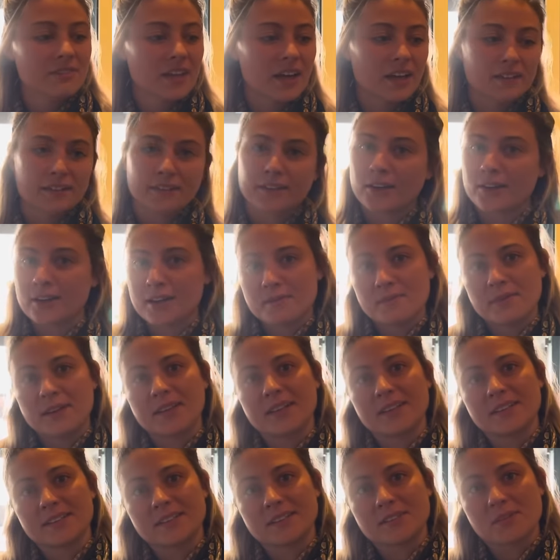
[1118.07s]
that 30
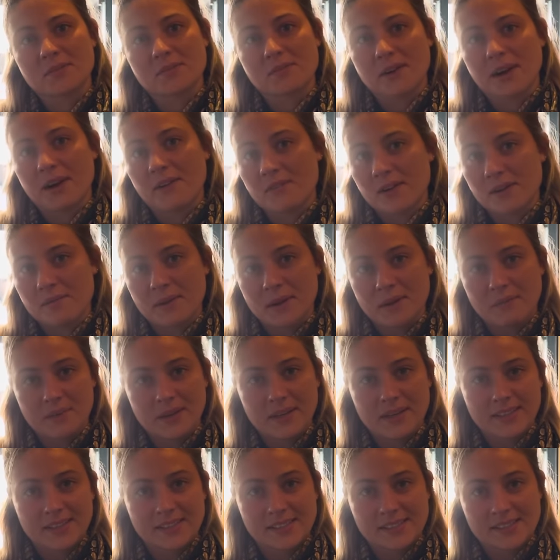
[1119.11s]
minutes or whatever it may
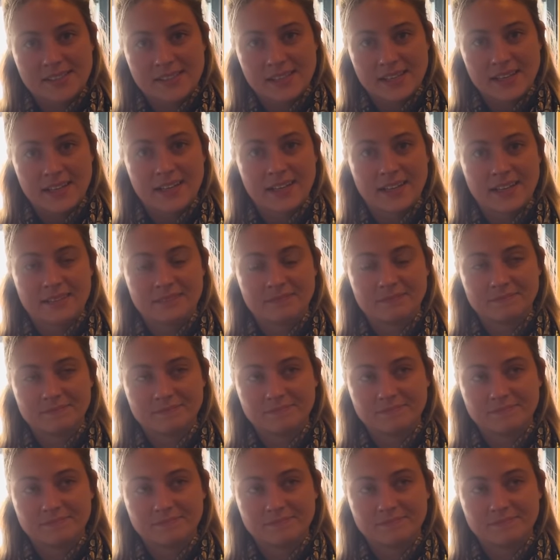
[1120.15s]
be to sit and.